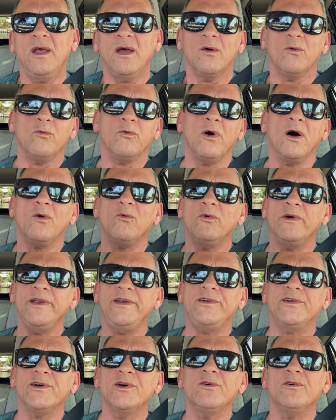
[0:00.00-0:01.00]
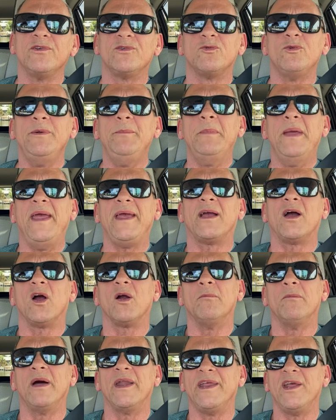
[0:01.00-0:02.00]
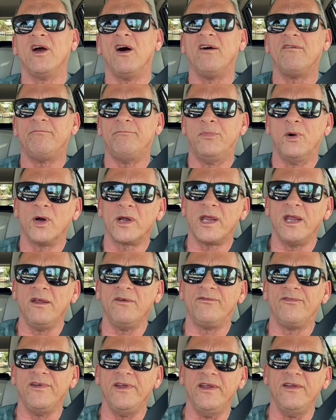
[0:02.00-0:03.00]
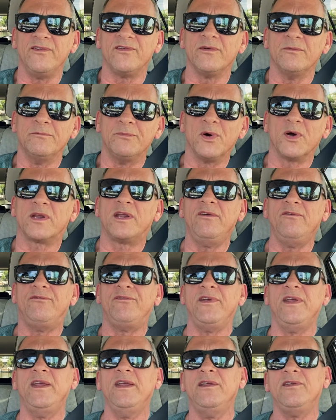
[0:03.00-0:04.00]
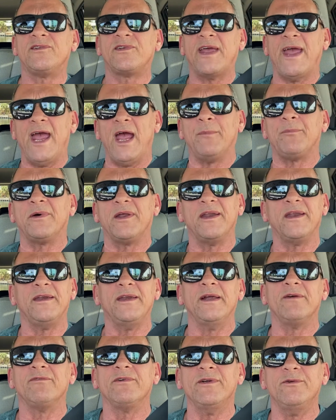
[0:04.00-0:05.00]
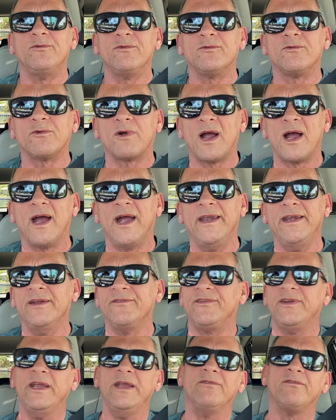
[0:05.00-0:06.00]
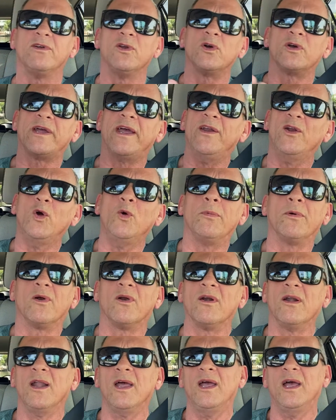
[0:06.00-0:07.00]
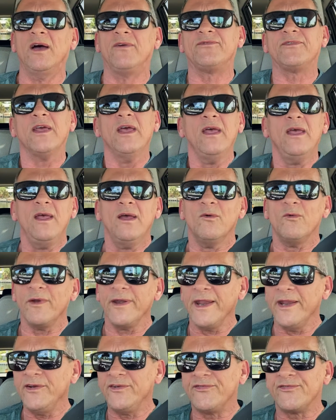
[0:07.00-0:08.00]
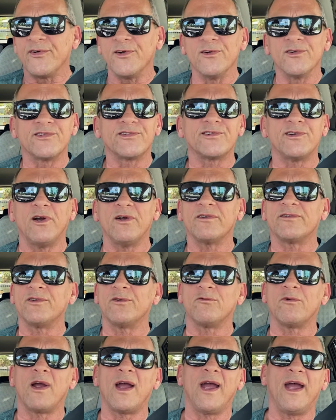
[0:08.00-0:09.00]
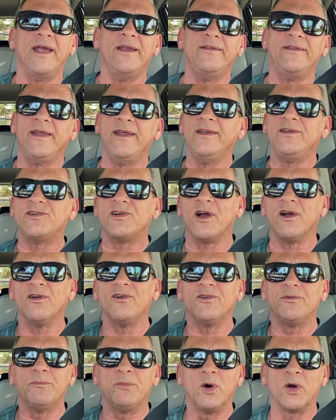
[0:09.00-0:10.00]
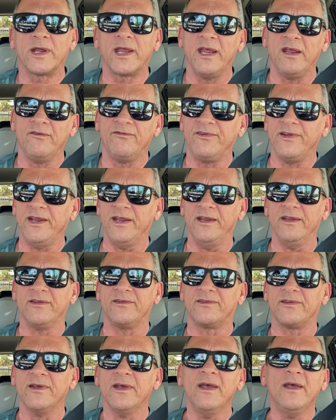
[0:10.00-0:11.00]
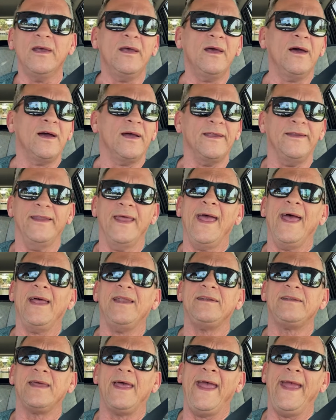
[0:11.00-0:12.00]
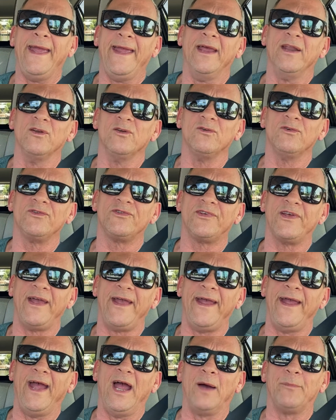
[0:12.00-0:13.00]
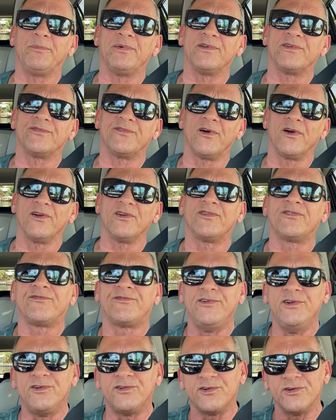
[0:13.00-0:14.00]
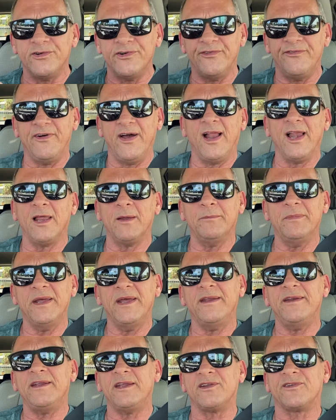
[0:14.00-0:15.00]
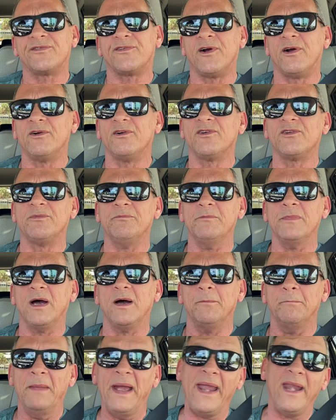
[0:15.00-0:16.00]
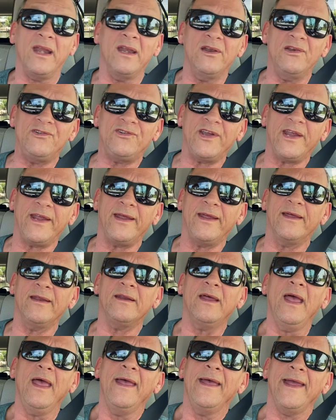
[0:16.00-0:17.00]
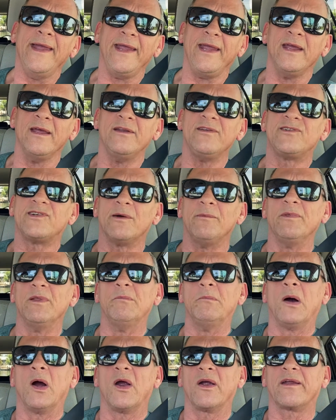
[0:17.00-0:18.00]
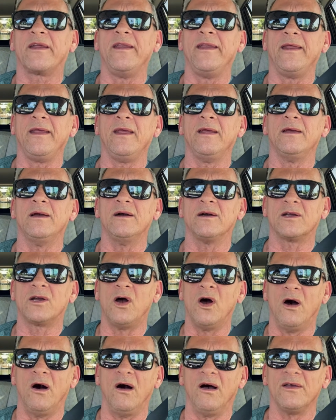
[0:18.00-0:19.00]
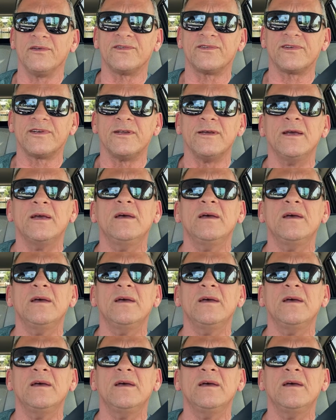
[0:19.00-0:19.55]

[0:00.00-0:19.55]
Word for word: What we do is we make our money off booking fees, and booking fees happen on every ride. If you even look at Uber or Lyft, when they first start the ride, they charge booking fees and that handles the app as far as future development, as far as uh, managing it, and some of the marketing uh, cost.